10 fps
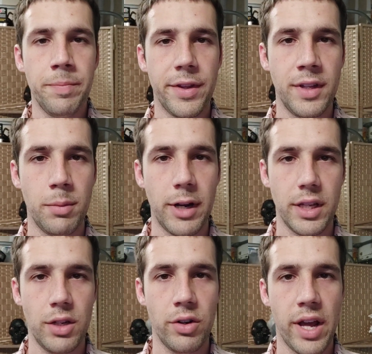And then about
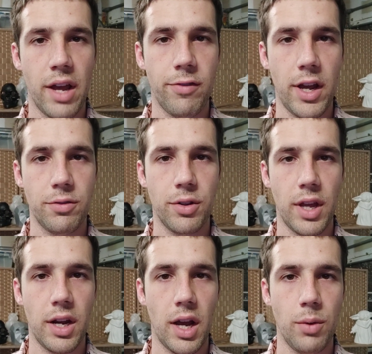1.5 years after
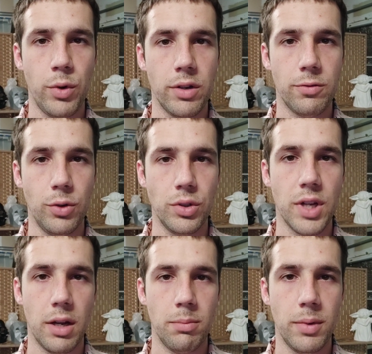that, I went
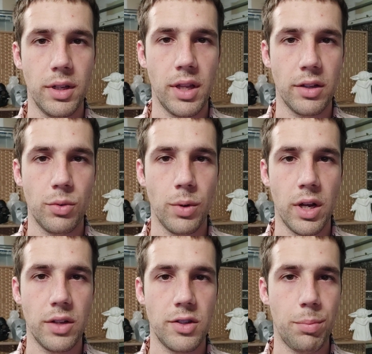full-time, and that's when
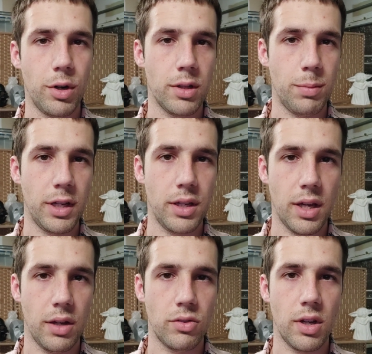I separated the bank
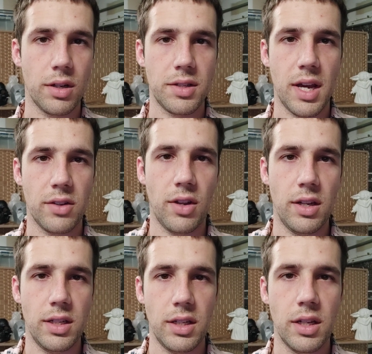accounts, got a tax
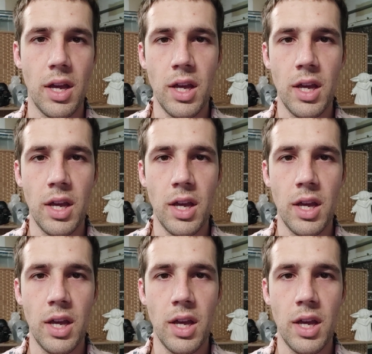ID,